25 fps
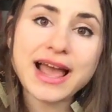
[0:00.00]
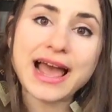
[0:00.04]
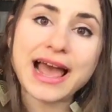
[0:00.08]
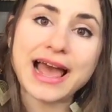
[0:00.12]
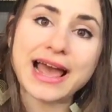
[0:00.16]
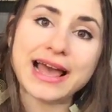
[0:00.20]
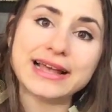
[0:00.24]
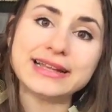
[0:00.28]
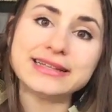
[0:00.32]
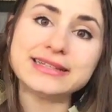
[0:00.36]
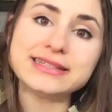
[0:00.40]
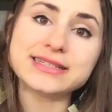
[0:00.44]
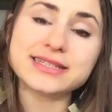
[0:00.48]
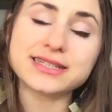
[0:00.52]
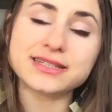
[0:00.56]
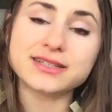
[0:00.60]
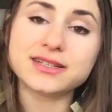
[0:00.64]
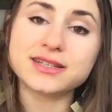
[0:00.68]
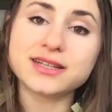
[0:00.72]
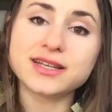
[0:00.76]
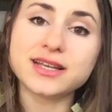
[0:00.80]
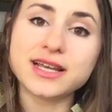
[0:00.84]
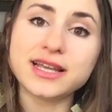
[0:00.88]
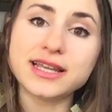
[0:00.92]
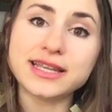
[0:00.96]
And
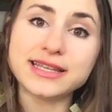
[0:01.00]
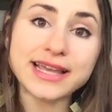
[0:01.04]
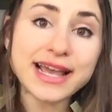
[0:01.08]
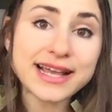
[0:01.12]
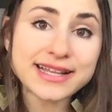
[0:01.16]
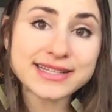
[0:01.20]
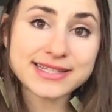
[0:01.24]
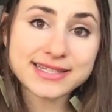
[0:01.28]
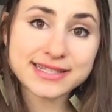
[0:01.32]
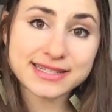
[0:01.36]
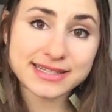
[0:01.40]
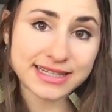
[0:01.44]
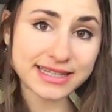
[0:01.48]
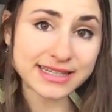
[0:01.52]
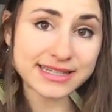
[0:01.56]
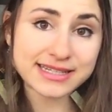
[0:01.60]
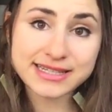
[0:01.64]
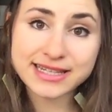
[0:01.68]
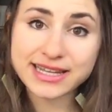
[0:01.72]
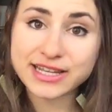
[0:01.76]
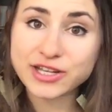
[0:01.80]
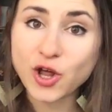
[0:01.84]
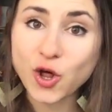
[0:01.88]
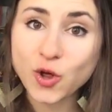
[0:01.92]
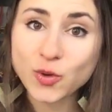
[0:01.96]
yes, things
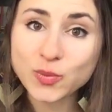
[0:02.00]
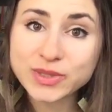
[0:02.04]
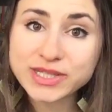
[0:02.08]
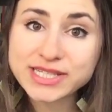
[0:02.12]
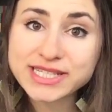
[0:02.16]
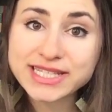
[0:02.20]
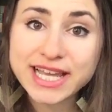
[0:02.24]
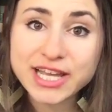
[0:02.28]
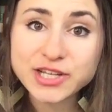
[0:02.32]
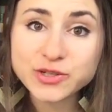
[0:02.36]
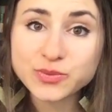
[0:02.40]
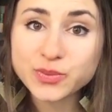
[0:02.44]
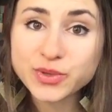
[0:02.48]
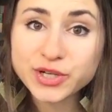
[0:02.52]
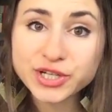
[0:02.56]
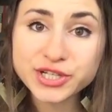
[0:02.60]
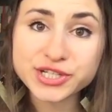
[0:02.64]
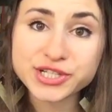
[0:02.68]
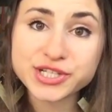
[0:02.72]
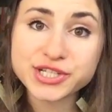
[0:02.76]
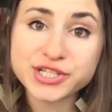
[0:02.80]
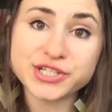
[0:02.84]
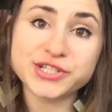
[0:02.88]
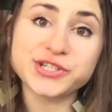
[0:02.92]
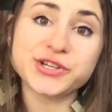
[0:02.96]
can always get
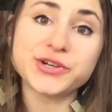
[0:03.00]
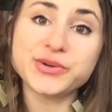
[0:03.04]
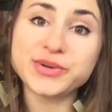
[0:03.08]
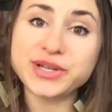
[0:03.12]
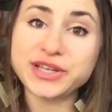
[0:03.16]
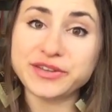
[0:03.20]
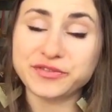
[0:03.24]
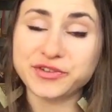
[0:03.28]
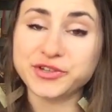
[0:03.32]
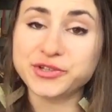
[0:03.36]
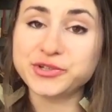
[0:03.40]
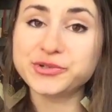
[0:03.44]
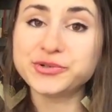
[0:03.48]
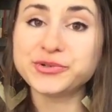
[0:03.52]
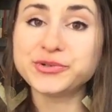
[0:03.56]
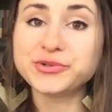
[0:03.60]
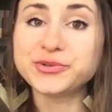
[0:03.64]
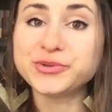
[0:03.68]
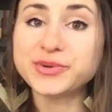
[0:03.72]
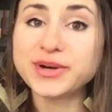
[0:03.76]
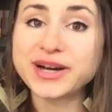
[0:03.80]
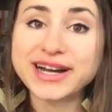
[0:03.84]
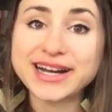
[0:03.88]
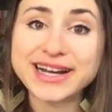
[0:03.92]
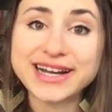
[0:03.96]
worse. So if
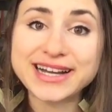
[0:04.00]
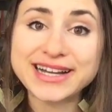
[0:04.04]
you